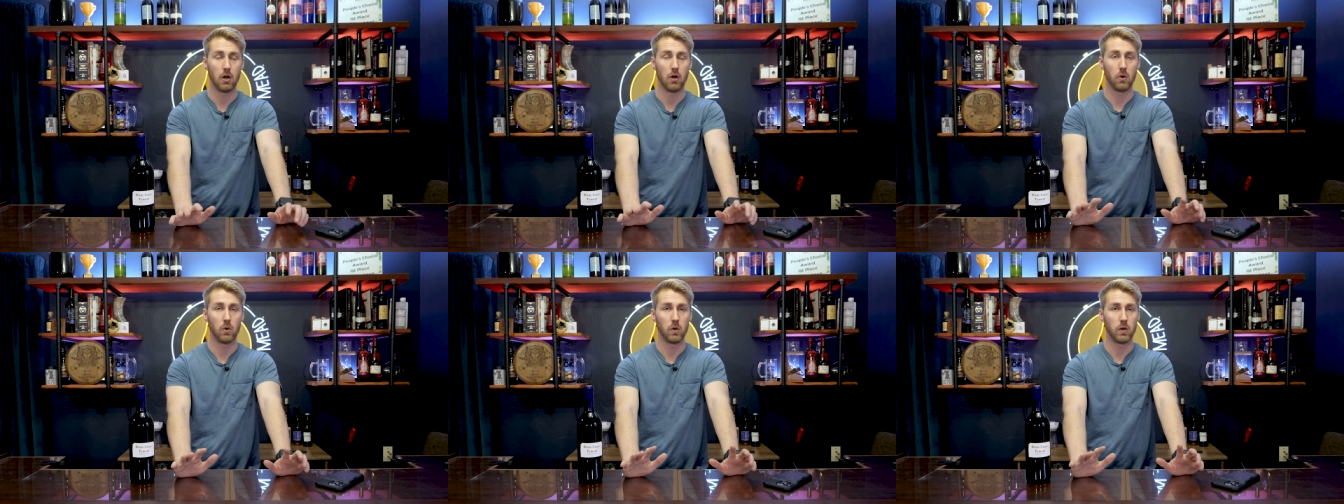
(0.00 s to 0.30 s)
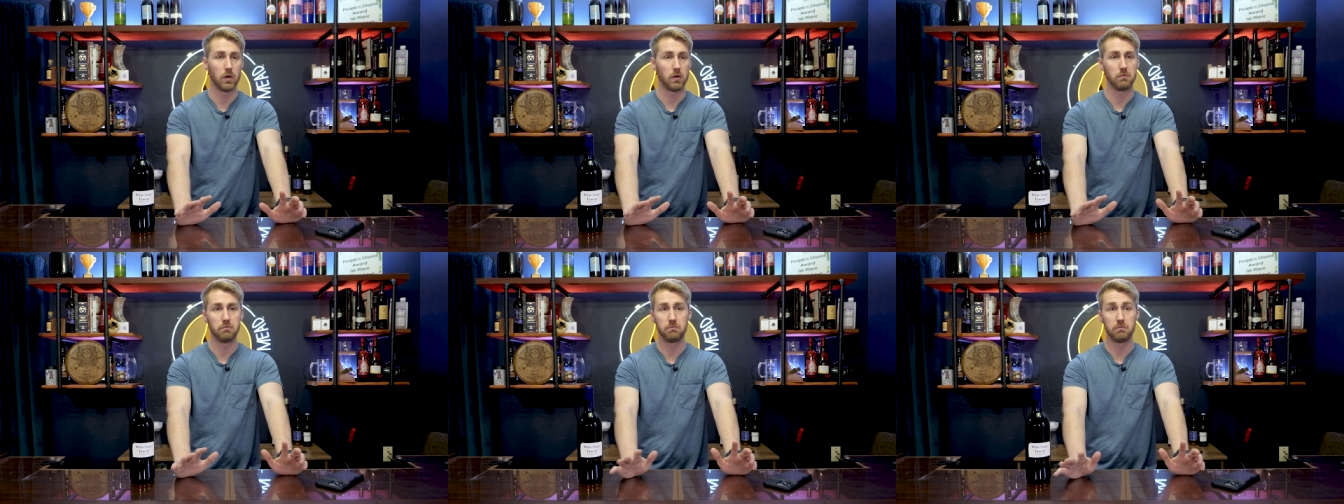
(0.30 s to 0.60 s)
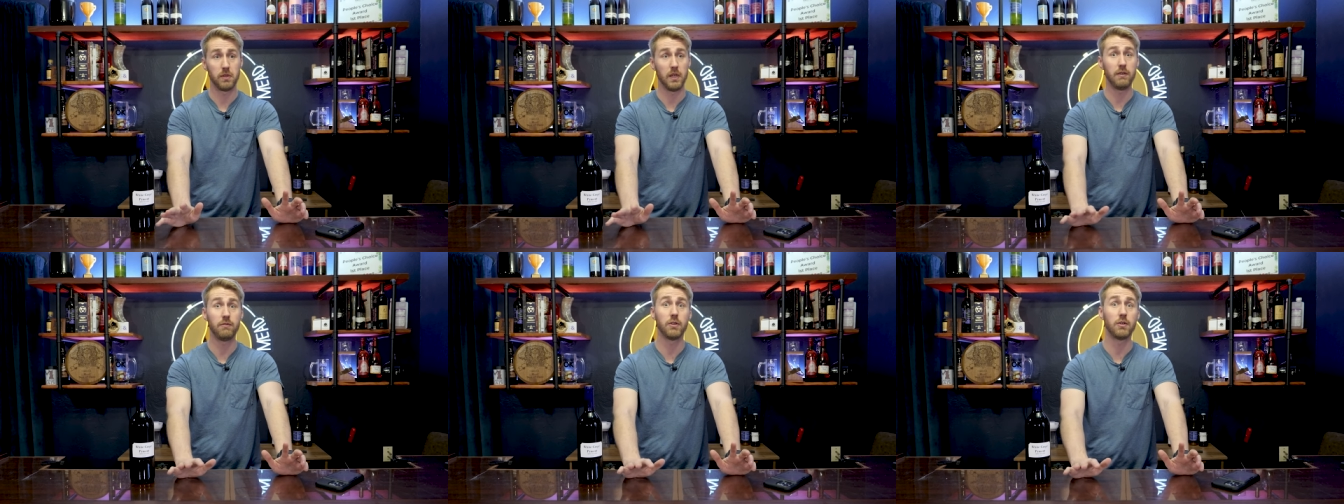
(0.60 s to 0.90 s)
or
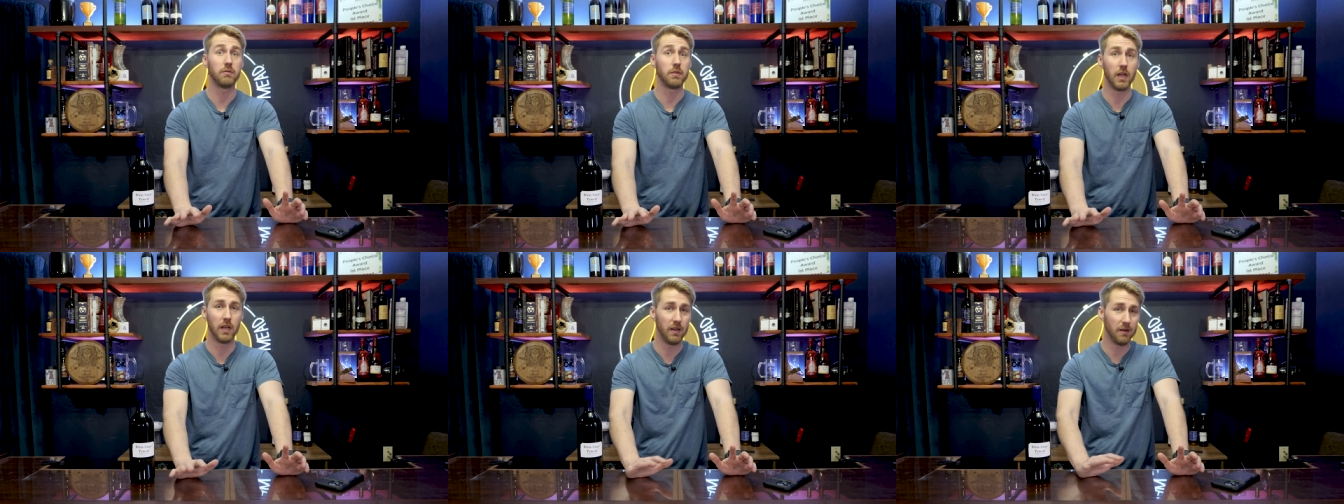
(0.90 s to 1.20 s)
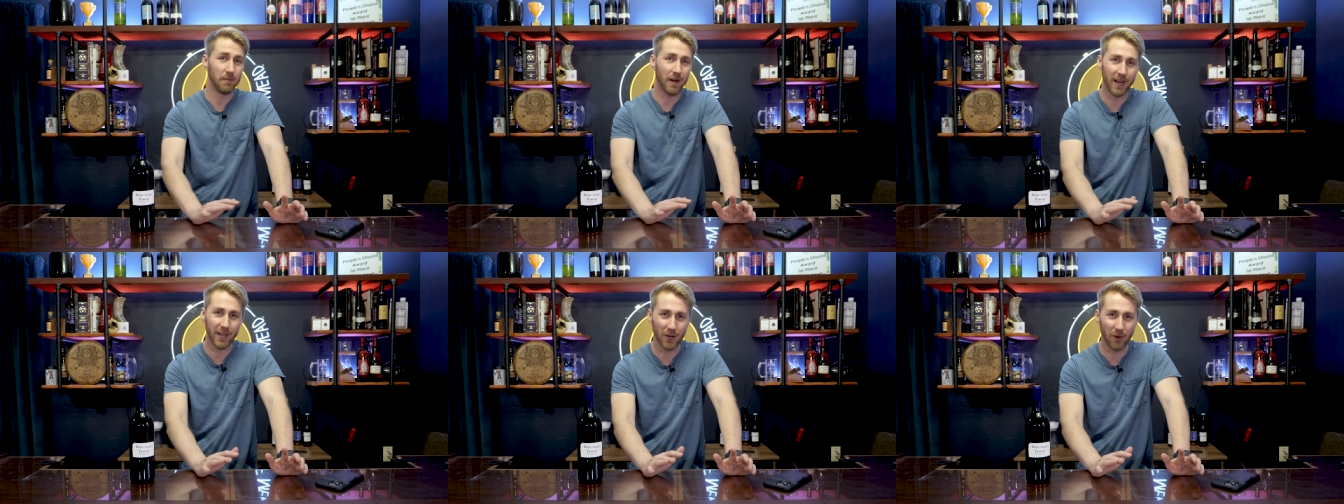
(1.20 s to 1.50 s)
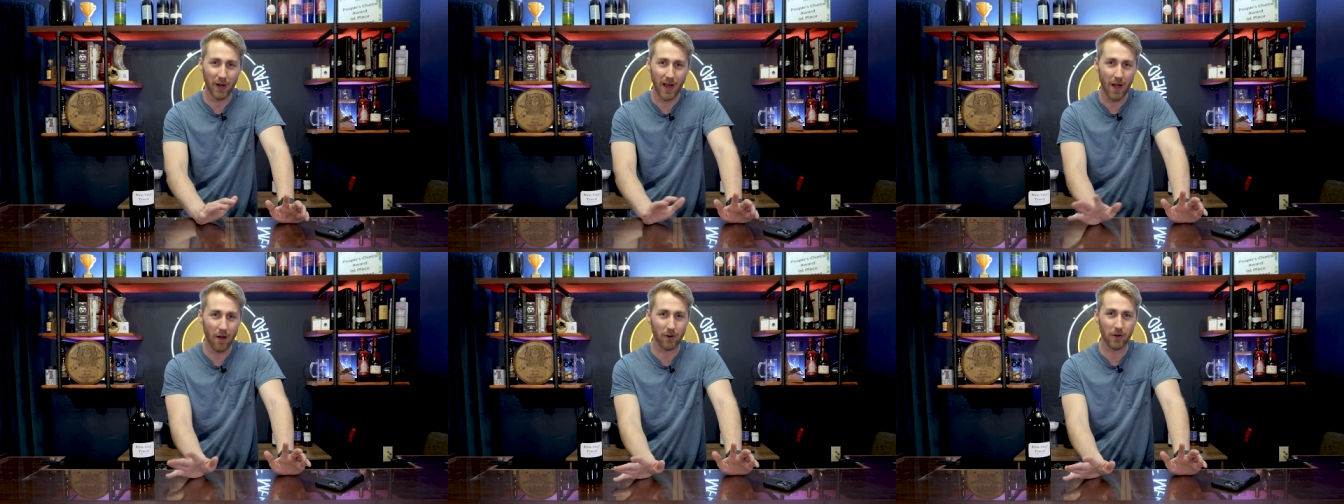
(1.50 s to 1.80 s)
even it might
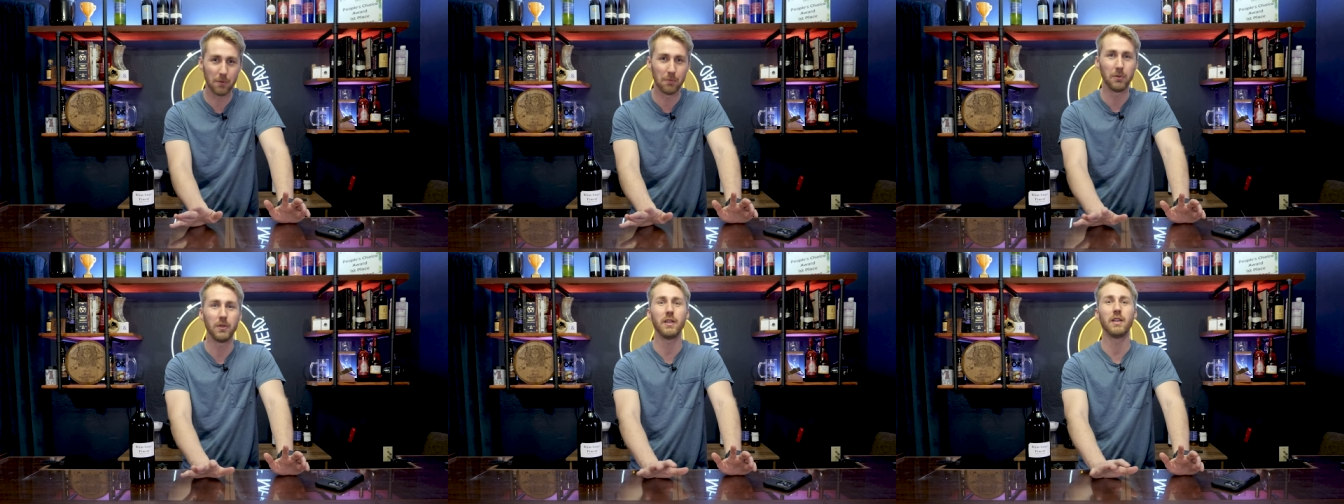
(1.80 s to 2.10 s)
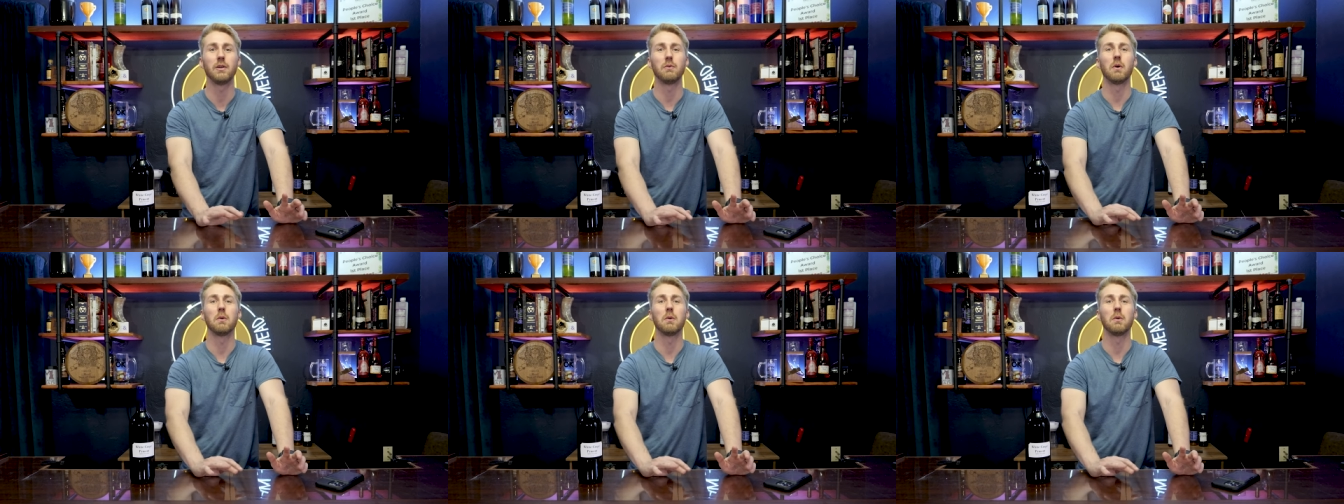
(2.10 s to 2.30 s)
go out completely,